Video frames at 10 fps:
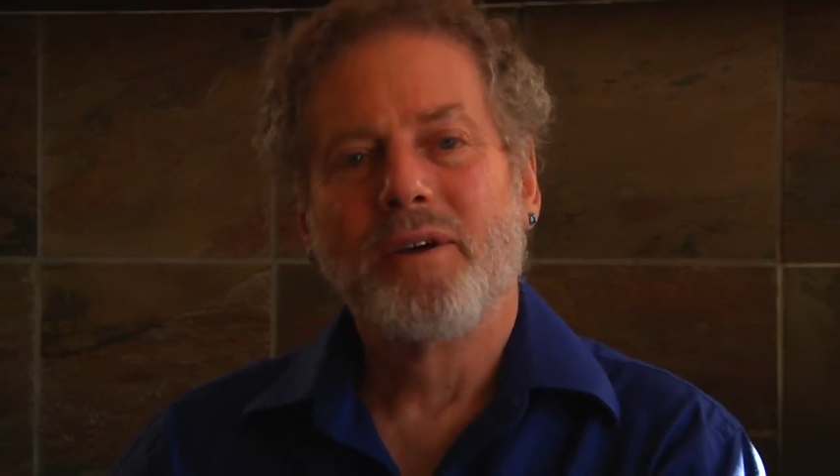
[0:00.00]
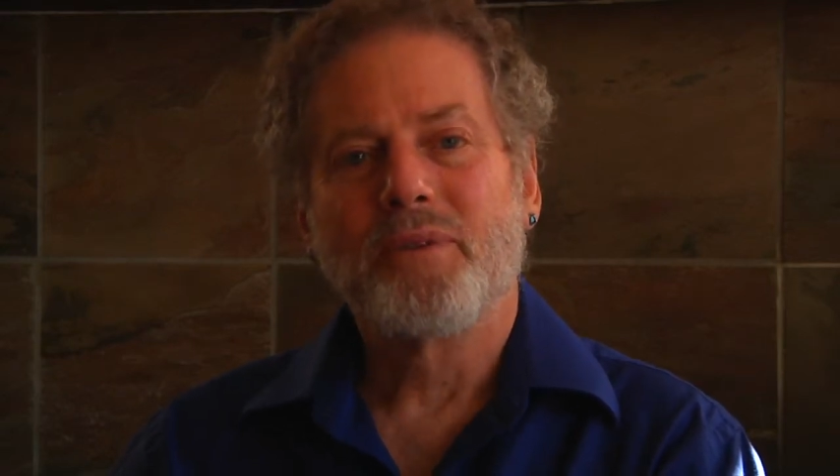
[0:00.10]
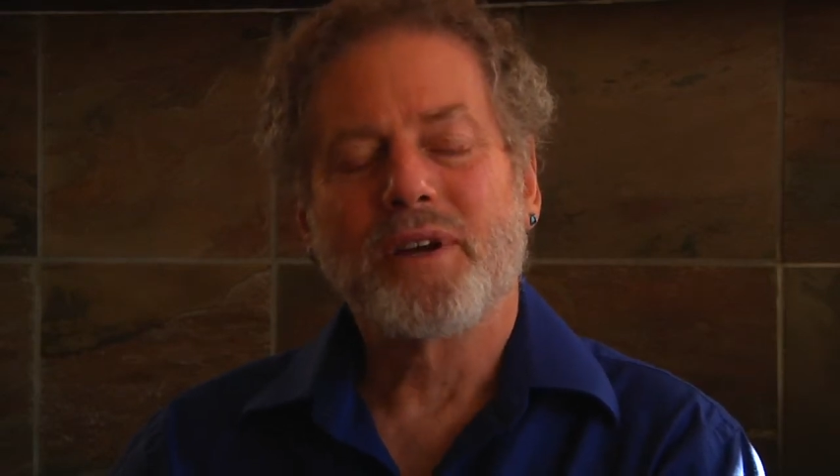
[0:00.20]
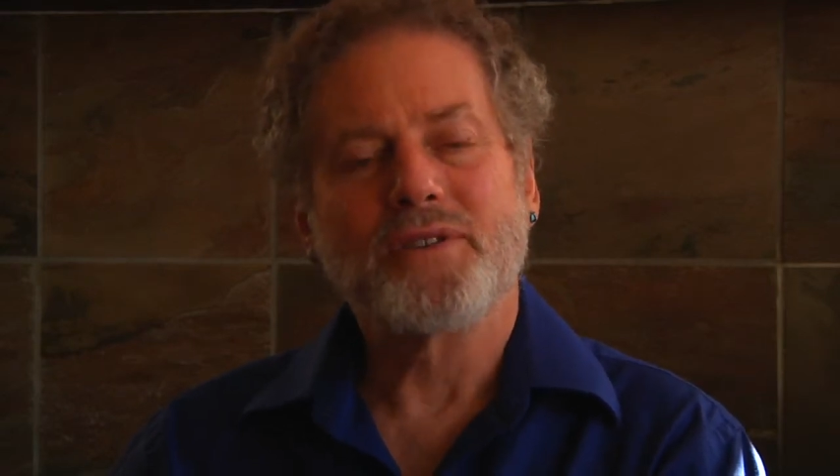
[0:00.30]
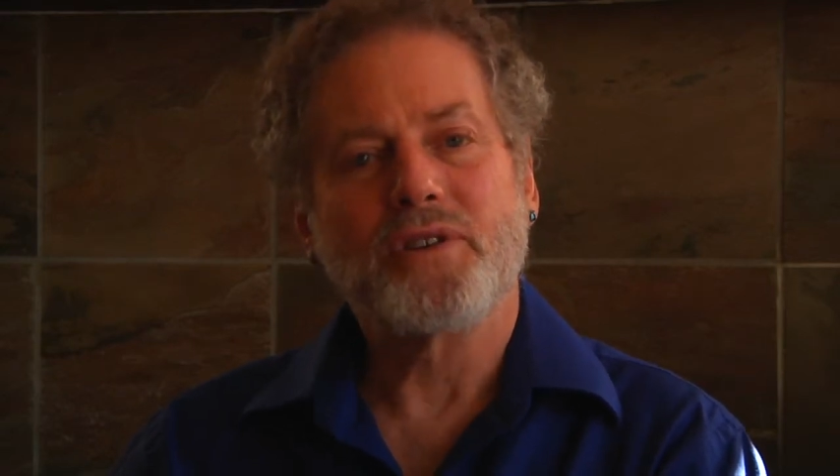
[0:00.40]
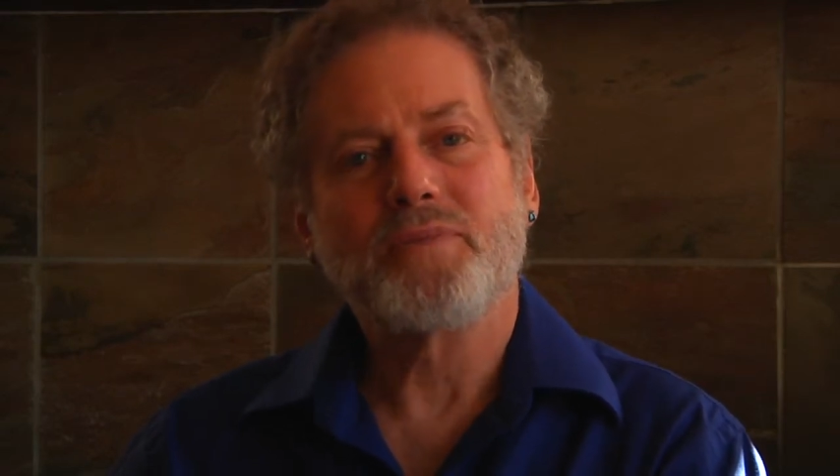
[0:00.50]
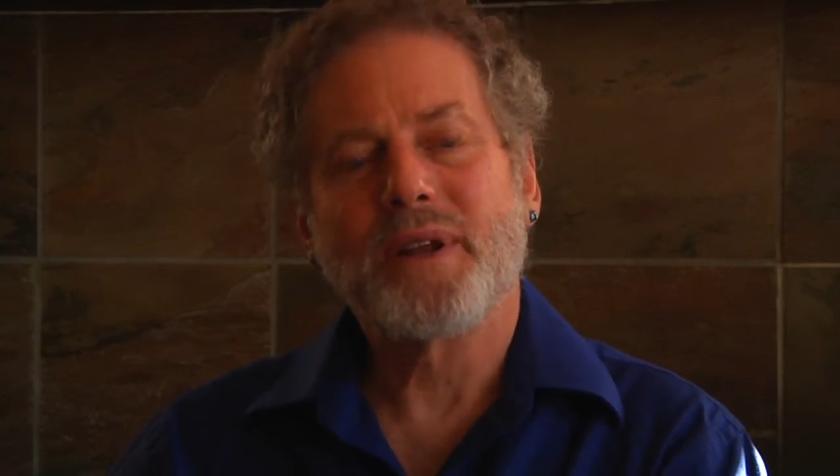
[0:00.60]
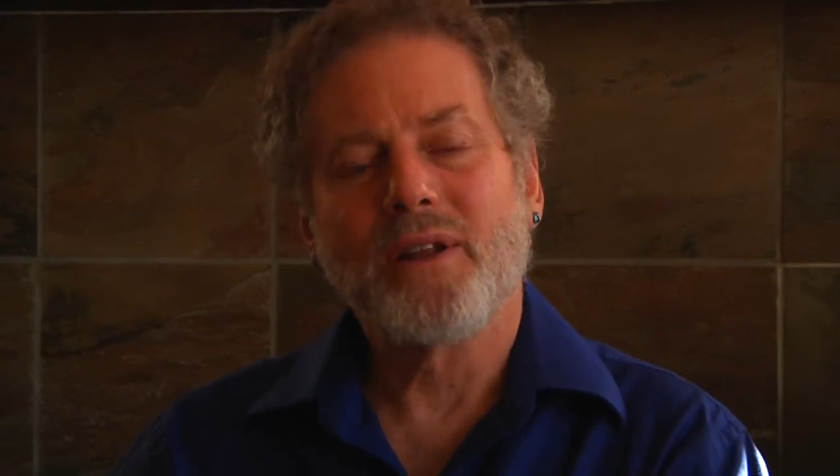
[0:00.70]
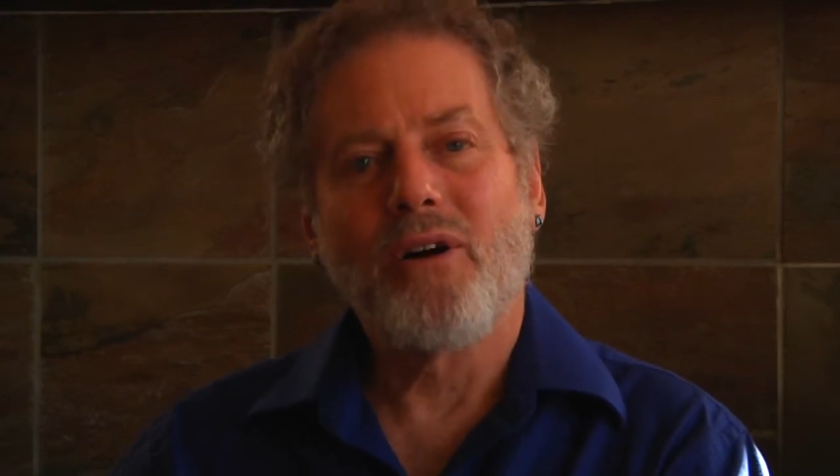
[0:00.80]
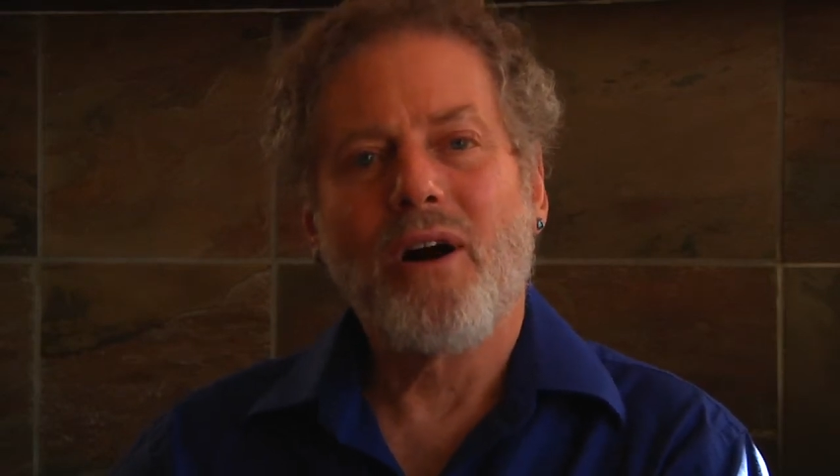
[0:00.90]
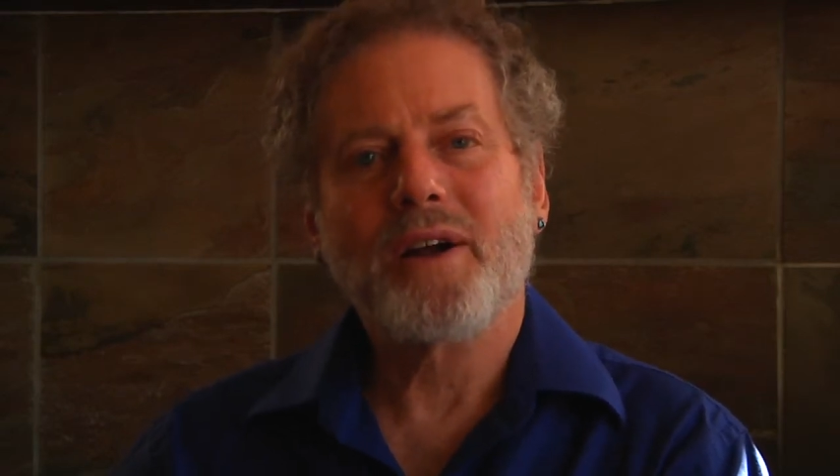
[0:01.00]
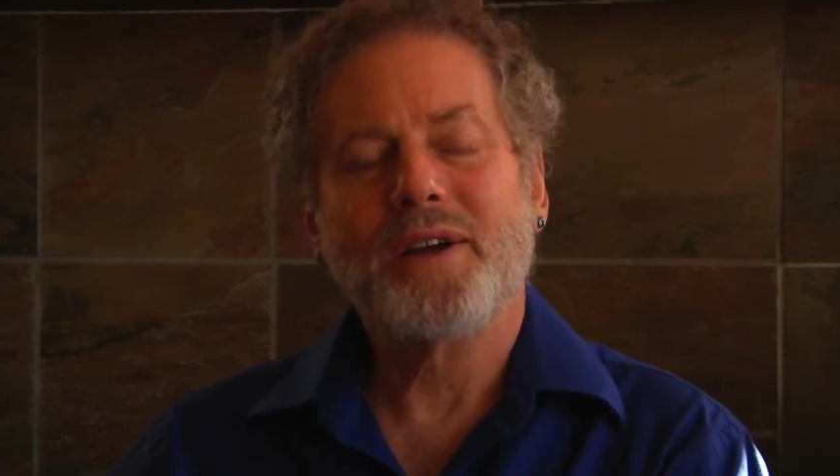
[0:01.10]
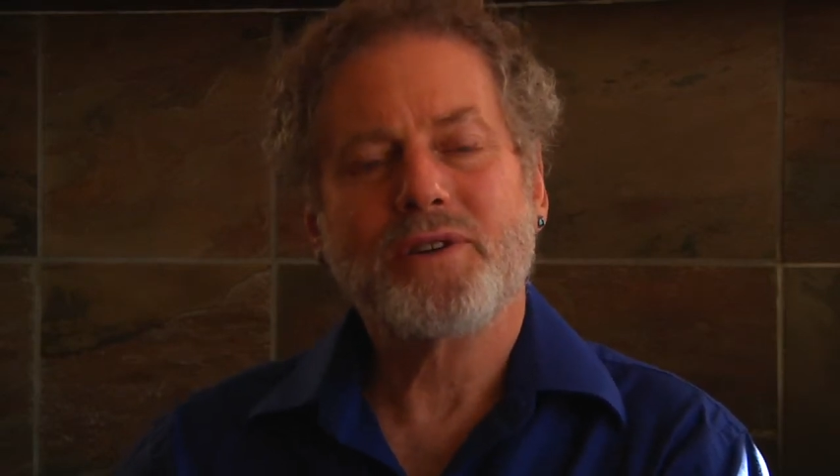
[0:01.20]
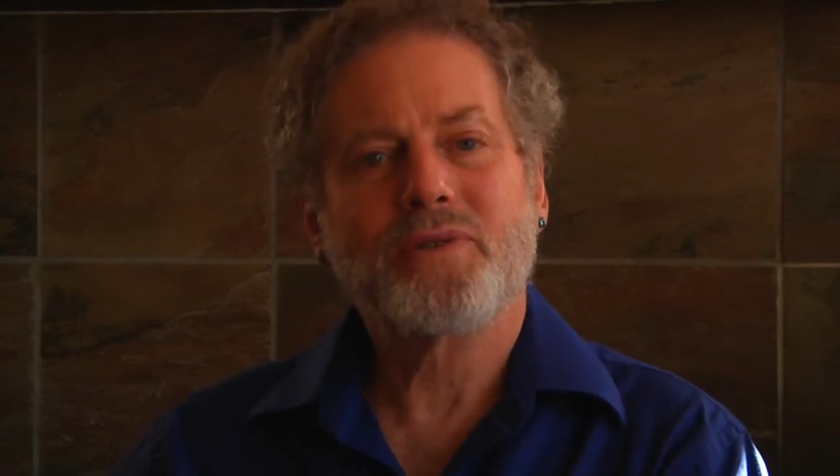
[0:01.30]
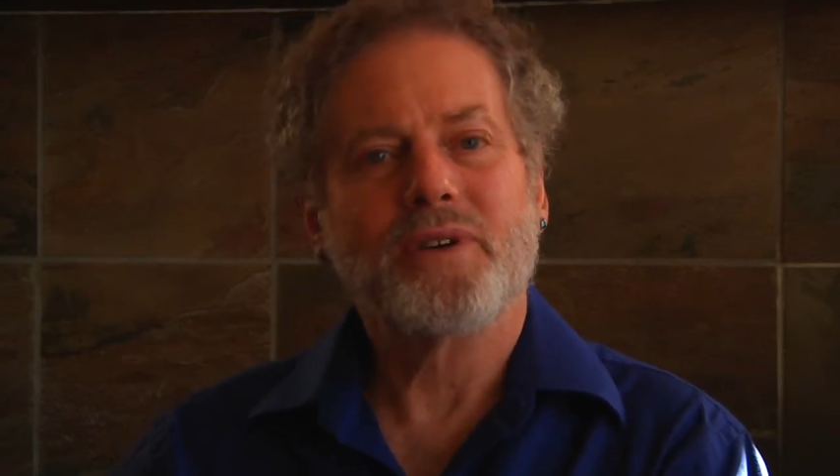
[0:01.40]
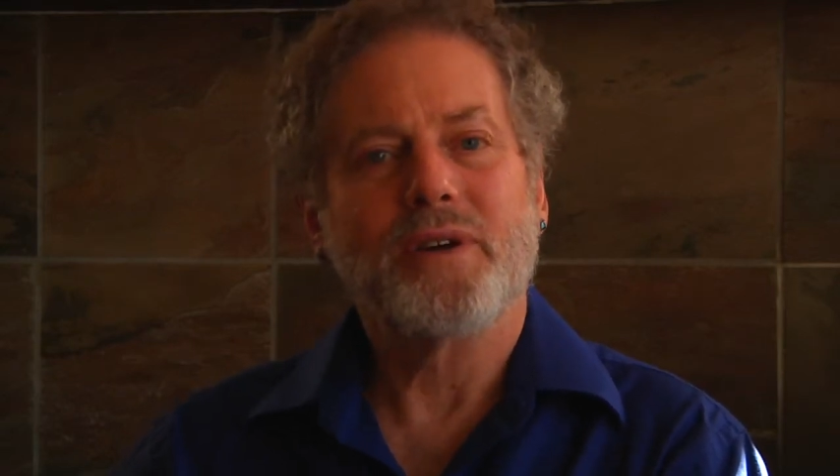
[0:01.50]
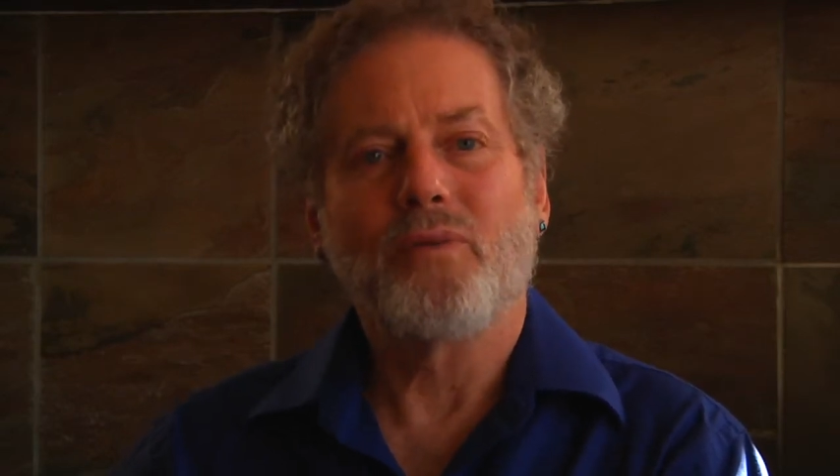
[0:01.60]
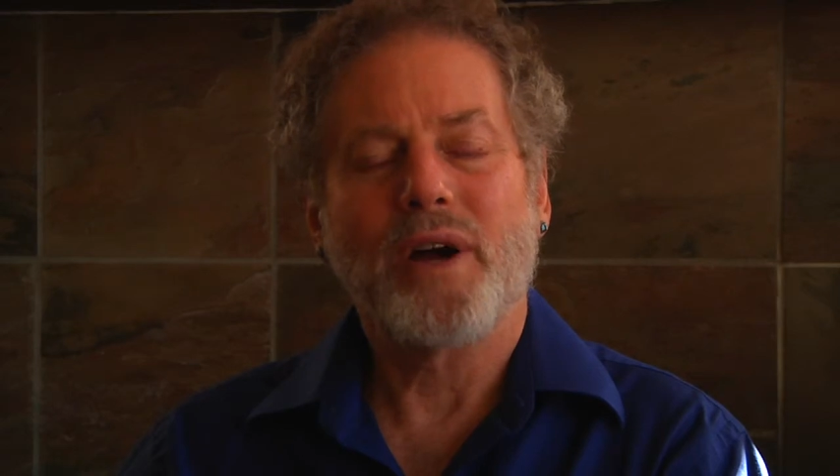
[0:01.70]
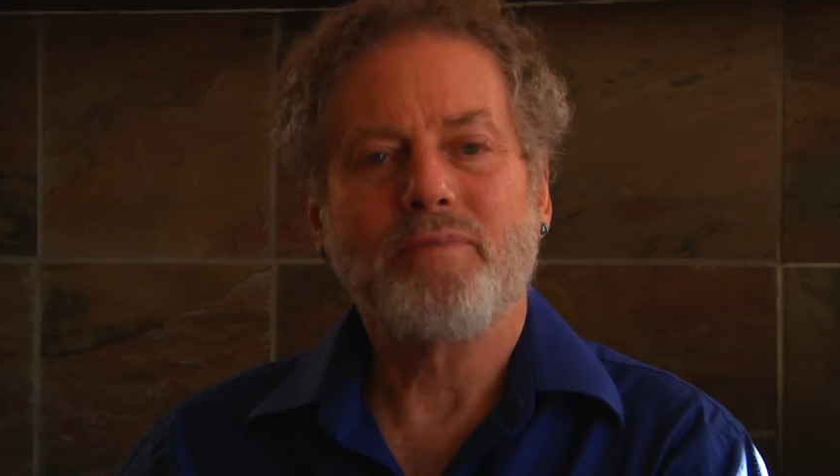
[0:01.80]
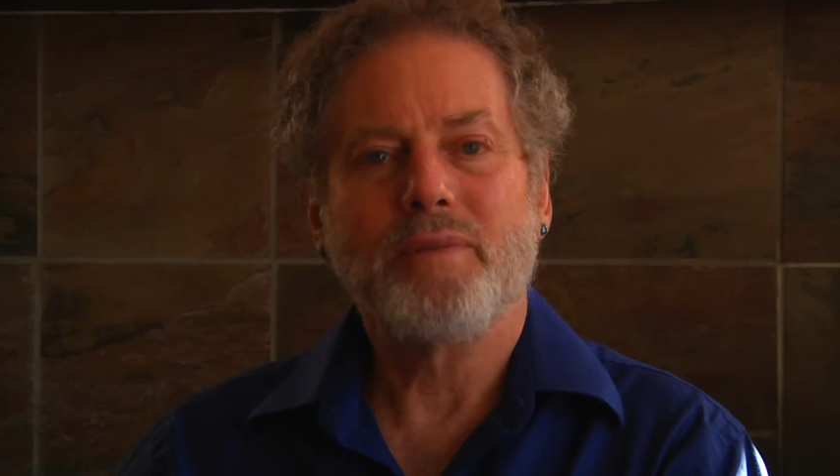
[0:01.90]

because there's been a long history of white